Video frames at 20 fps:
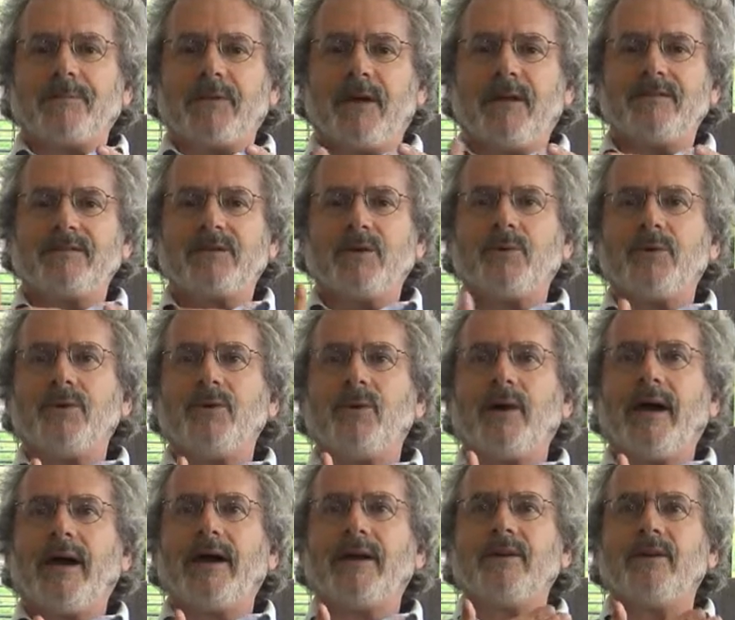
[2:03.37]
And so when you
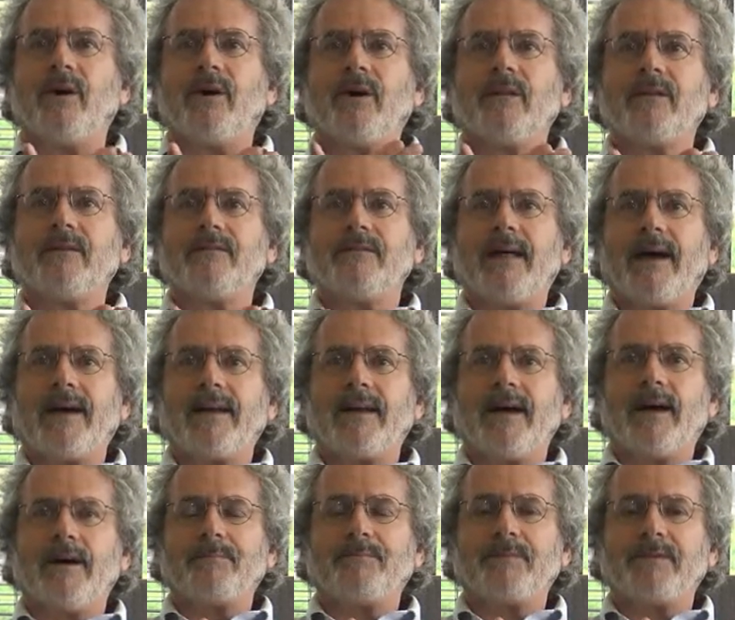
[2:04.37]
add all of that
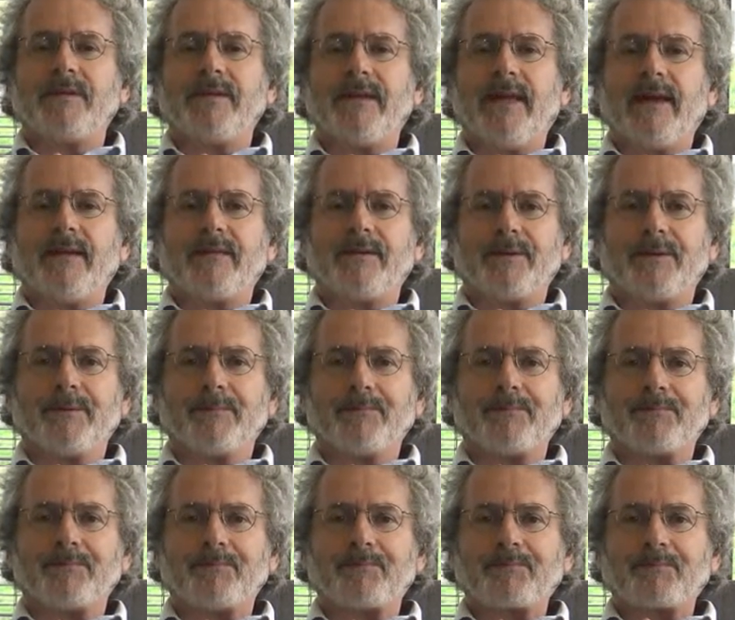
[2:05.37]
up together,
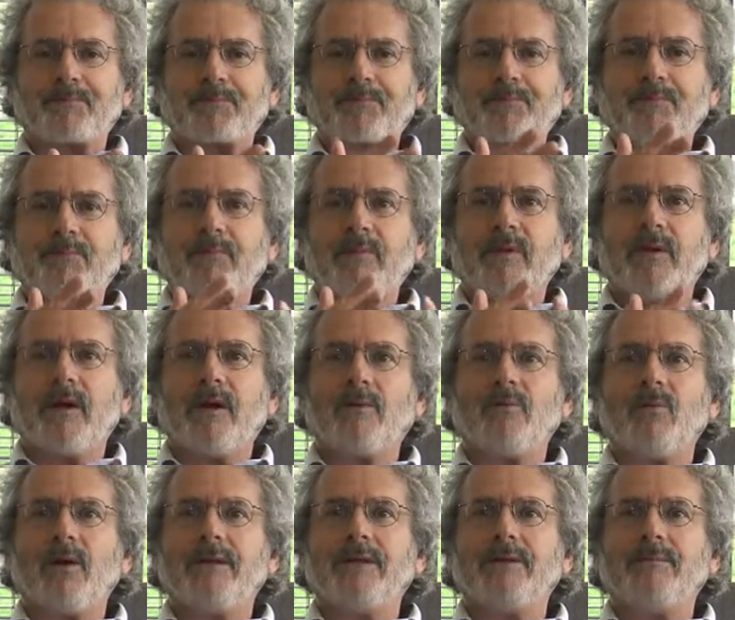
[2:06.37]

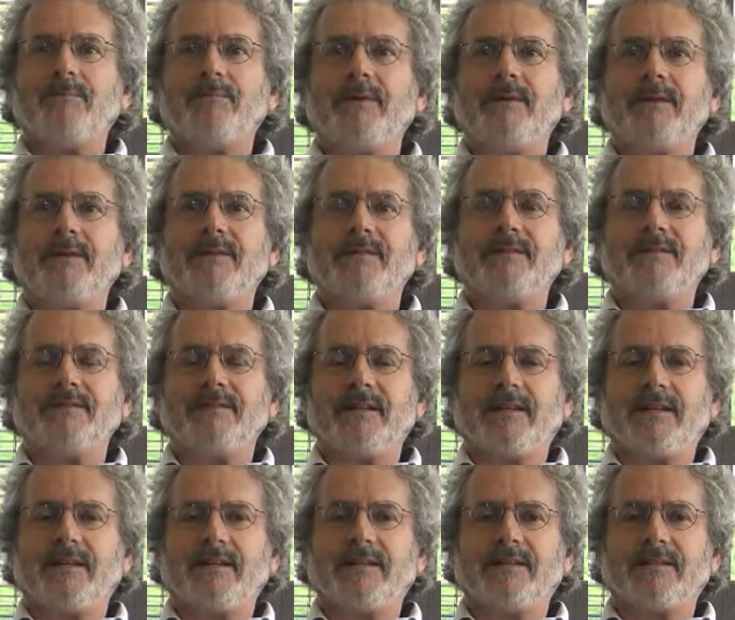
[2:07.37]
what it means
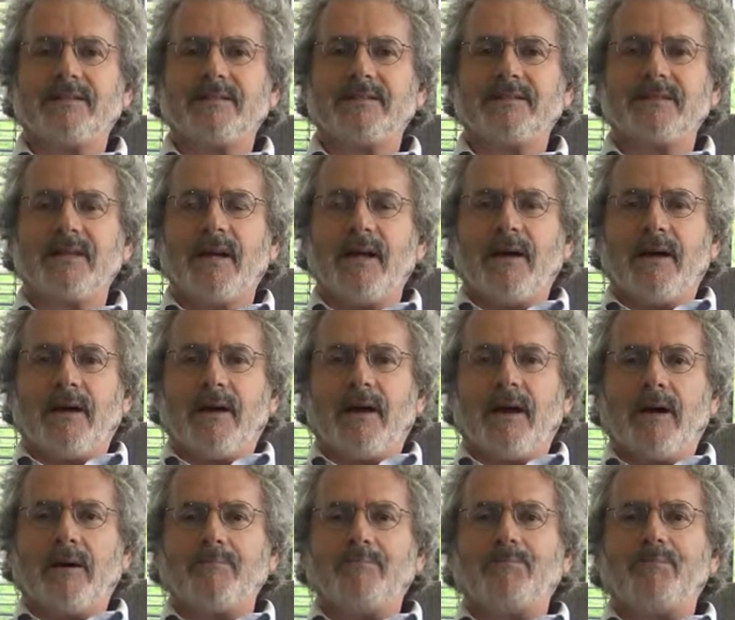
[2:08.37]
is
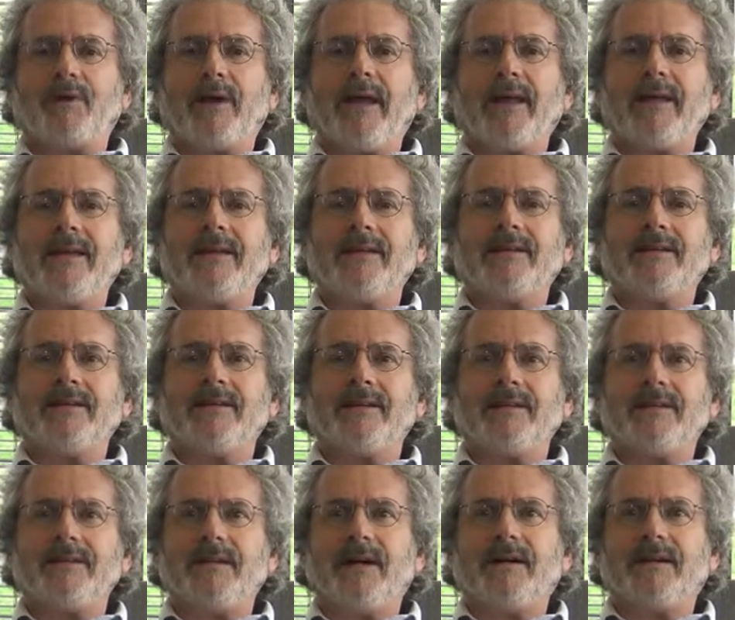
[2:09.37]
a brain
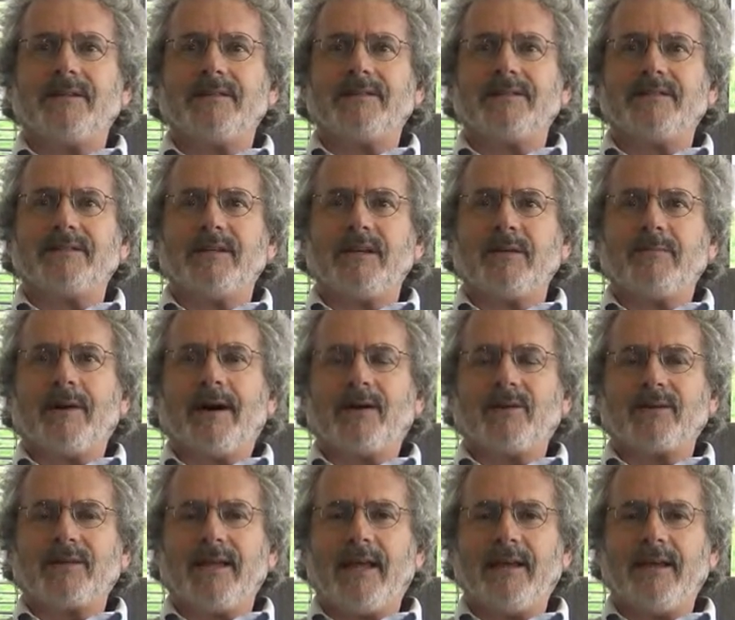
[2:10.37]
does
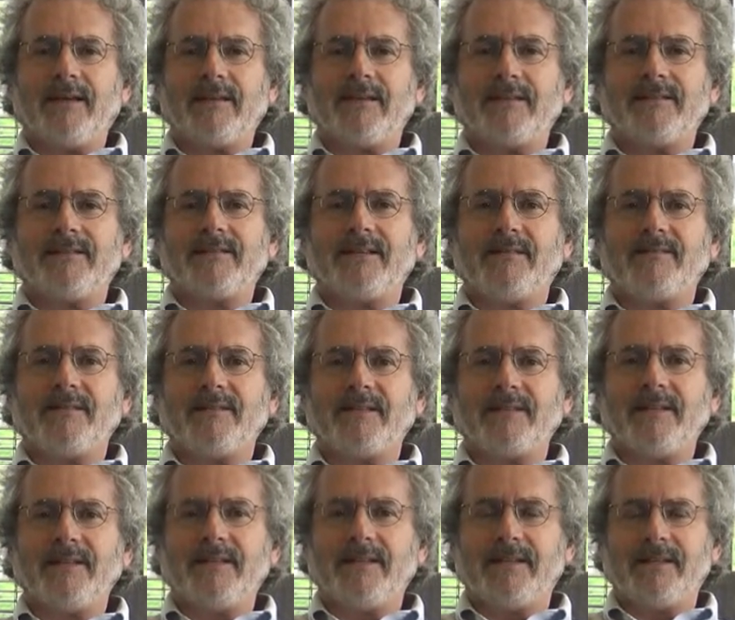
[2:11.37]
about 10 to the
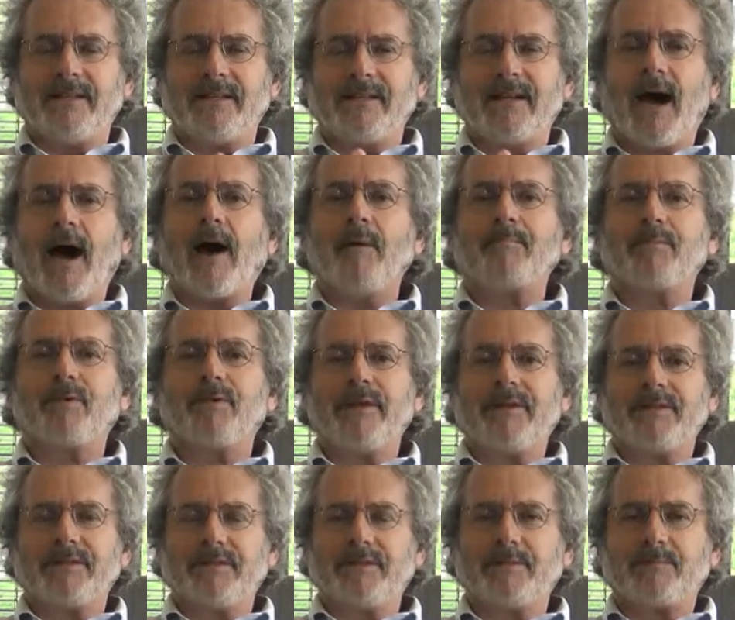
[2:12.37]
17
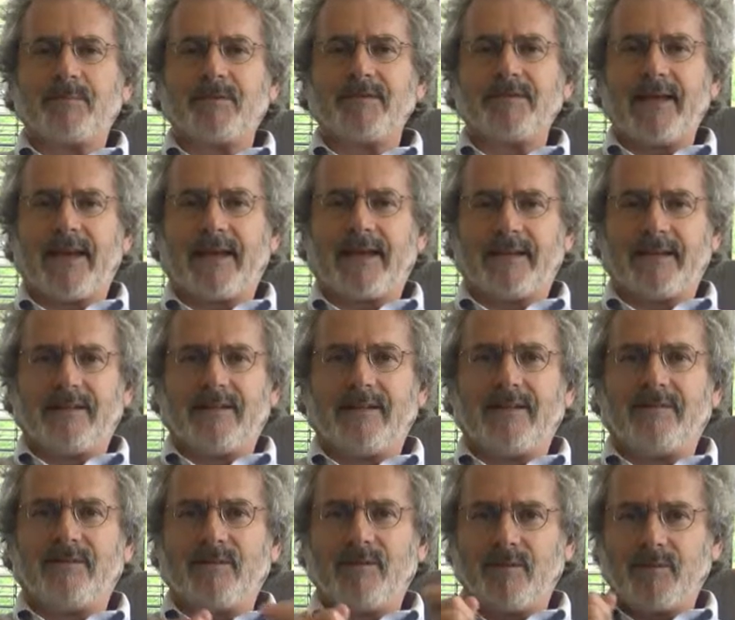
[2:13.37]
operations per second,
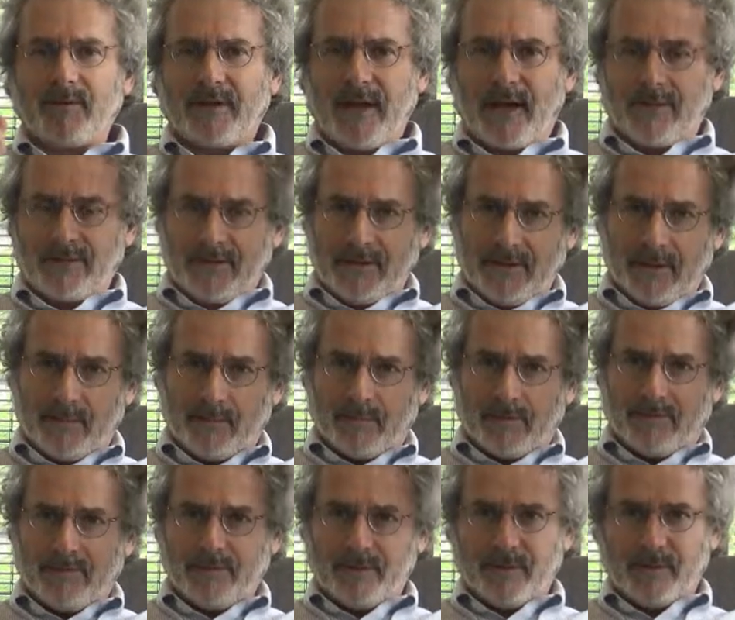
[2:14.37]
if you count the
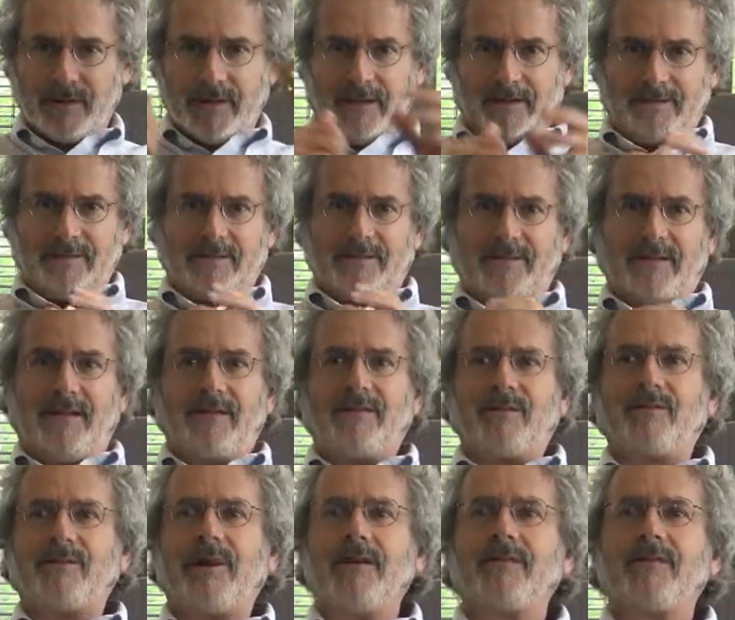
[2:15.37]
number of neurons and
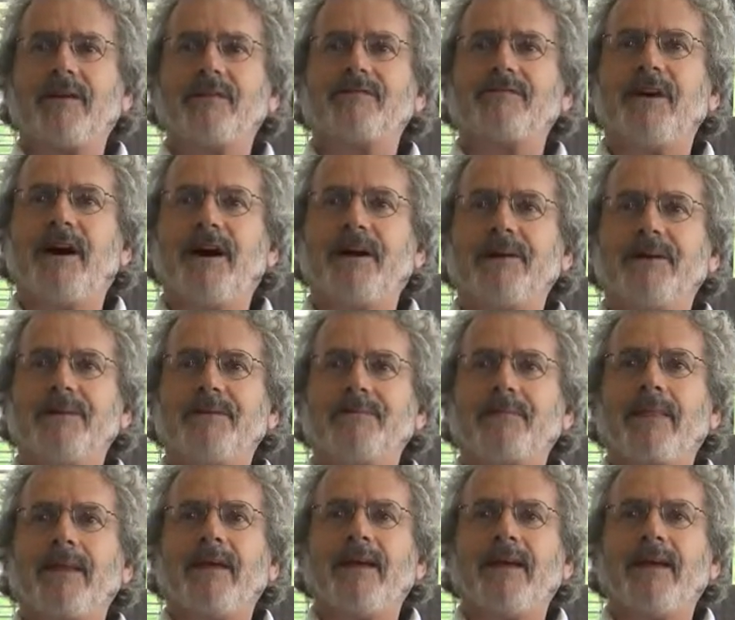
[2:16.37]
the rate they fire.